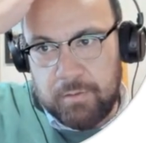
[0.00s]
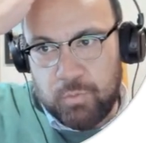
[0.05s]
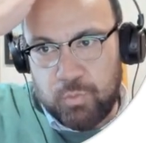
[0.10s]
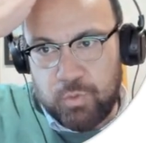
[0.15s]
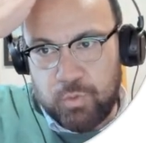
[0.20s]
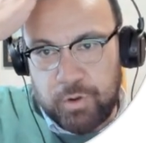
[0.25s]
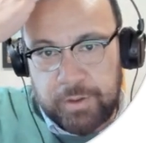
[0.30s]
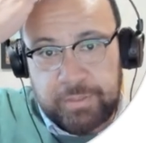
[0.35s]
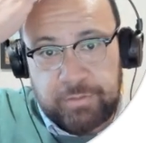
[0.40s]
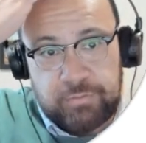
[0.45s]

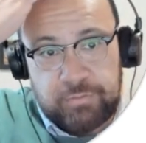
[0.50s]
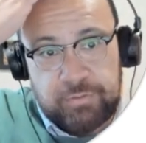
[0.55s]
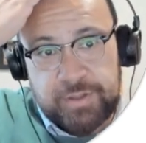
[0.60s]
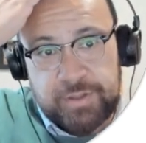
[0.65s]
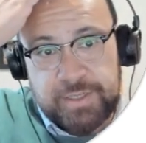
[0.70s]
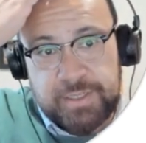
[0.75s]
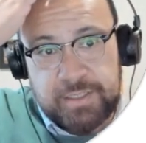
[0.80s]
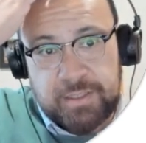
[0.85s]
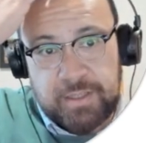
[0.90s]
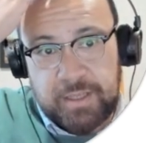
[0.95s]
work through
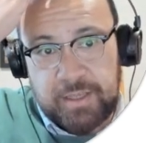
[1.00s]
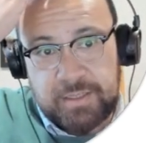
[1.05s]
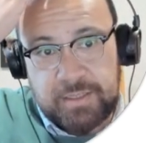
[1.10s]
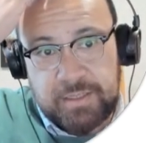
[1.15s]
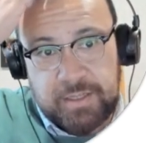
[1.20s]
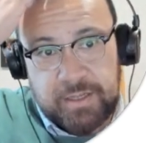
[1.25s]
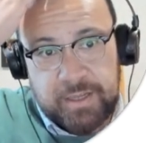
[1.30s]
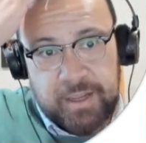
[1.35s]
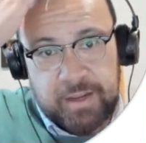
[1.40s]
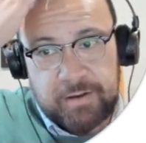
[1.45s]
this
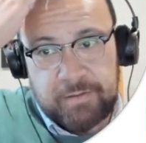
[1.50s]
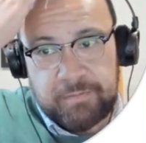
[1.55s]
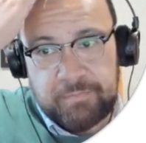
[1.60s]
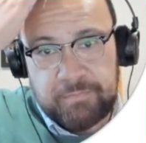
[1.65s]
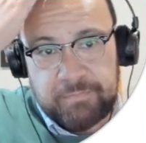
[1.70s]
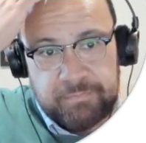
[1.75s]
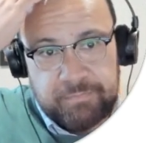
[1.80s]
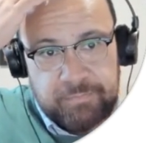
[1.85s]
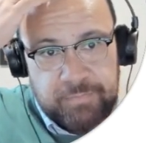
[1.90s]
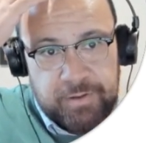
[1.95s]
list
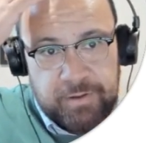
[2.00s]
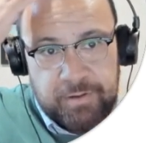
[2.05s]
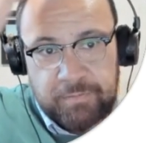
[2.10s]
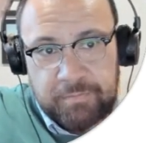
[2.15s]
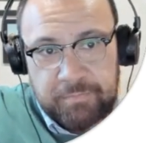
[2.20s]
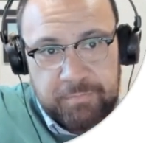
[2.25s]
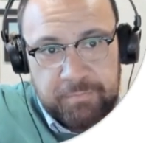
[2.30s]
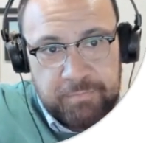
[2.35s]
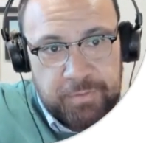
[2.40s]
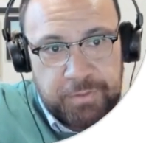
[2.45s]
again,
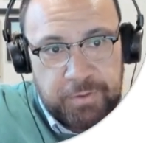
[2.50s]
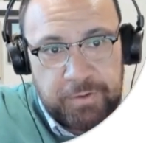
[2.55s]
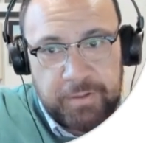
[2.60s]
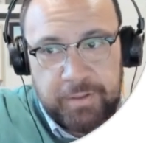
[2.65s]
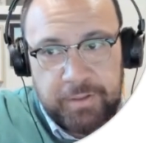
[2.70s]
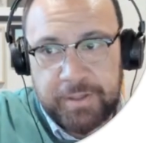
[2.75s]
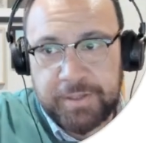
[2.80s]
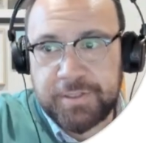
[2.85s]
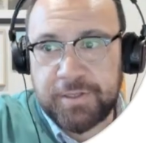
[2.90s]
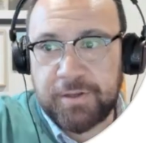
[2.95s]

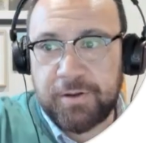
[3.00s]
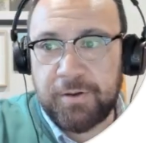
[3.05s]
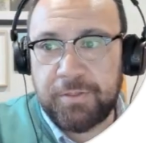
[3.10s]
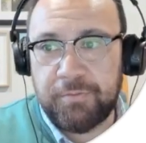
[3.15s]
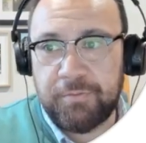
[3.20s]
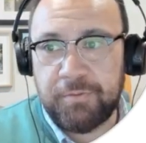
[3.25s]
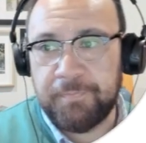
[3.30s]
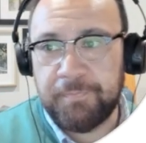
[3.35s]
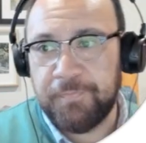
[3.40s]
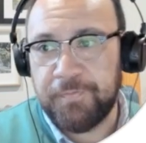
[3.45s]
methodically as you go
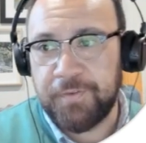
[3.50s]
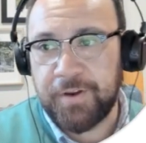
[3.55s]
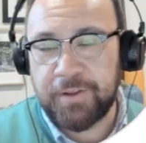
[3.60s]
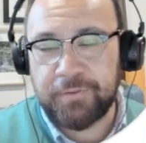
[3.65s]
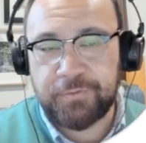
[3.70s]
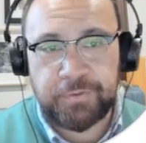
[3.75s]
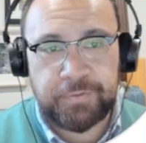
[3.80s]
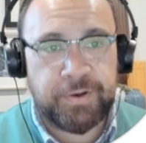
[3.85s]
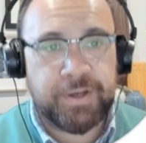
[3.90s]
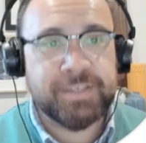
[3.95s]
through.
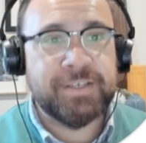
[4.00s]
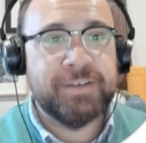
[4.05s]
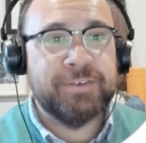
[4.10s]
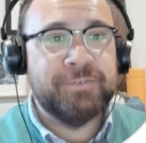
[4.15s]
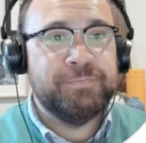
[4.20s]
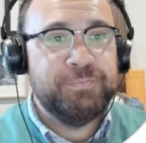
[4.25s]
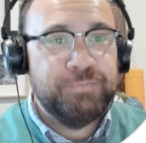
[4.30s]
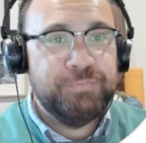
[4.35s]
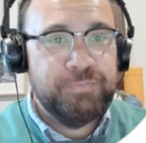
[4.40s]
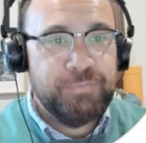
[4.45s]
Financial advisor.
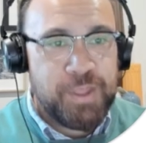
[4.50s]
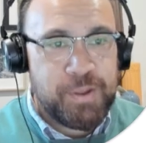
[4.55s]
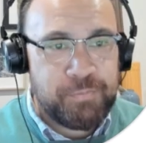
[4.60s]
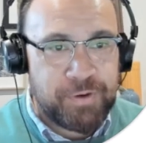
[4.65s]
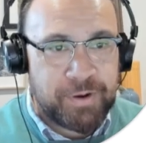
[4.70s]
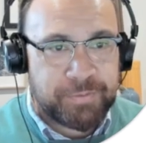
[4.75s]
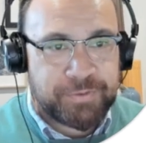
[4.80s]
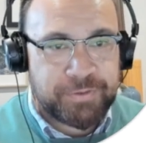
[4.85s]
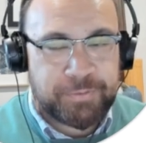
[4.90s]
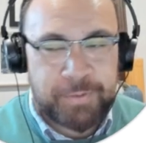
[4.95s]

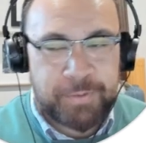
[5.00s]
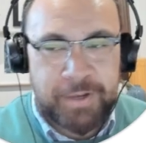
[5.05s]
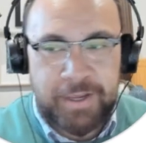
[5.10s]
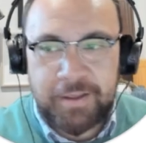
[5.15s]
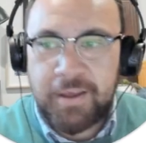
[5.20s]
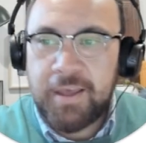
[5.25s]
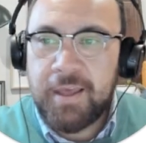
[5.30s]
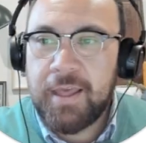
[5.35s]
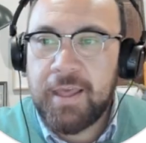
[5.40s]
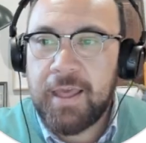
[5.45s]
Perhaps it's
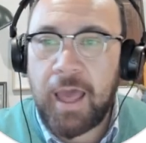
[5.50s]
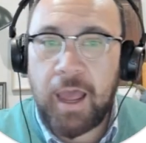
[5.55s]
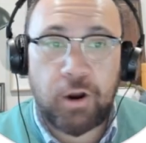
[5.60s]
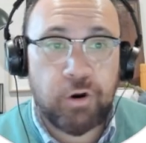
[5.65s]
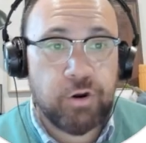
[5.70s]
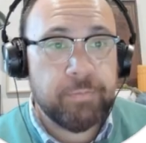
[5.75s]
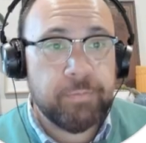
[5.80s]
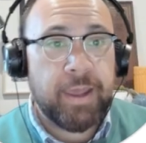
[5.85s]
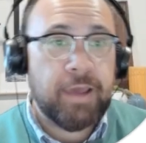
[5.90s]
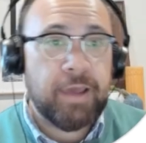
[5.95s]
me,
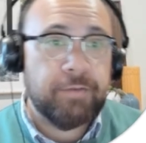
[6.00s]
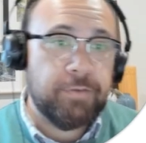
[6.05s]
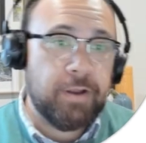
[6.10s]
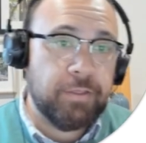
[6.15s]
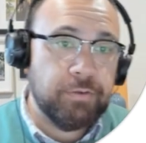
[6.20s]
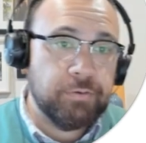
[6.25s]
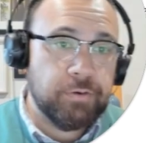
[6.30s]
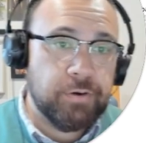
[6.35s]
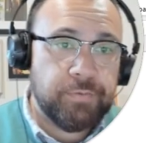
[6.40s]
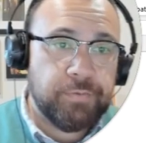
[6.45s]
or you may have
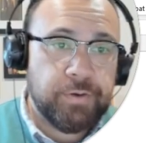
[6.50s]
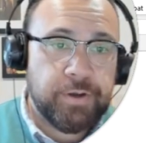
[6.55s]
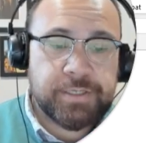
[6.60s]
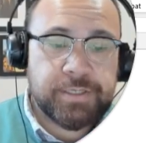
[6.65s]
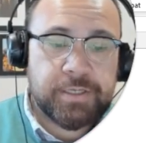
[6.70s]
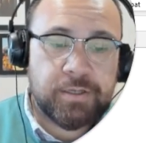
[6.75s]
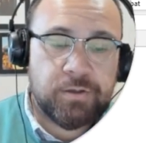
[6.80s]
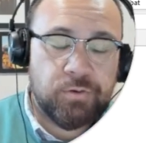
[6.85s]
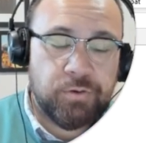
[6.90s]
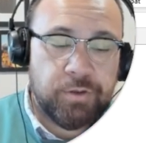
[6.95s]
another
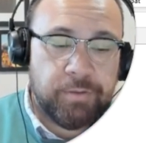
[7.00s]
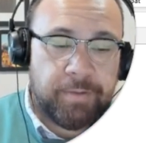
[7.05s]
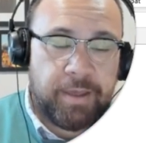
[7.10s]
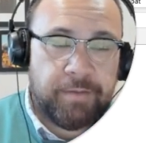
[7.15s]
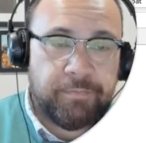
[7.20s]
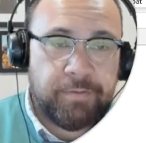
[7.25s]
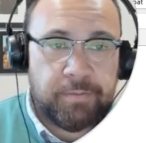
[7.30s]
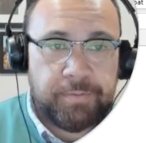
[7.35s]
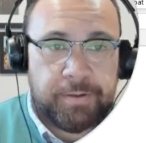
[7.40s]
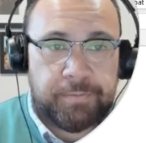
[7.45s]
advisor, or you may
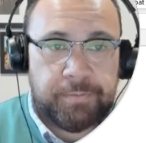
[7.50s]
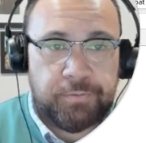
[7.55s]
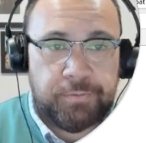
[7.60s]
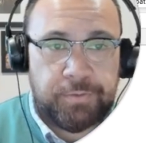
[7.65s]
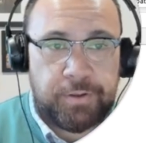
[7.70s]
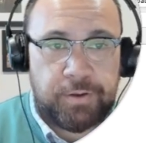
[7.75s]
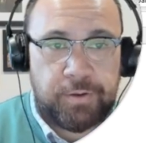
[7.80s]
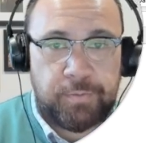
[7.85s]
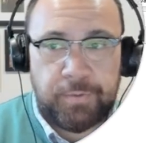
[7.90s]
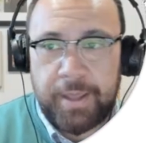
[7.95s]
have other people
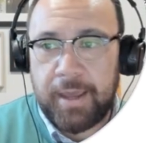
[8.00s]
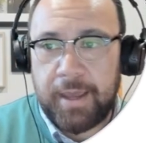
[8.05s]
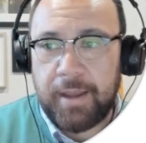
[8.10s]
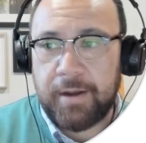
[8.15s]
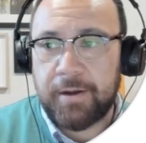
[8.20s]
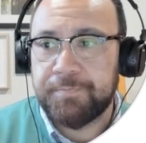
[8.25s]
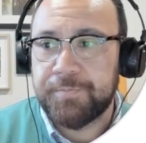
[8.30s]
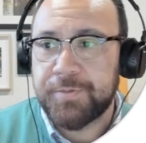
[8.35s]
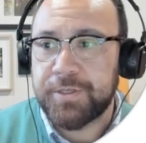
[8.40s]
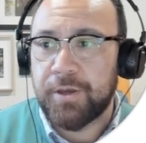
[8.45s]
that you want to add.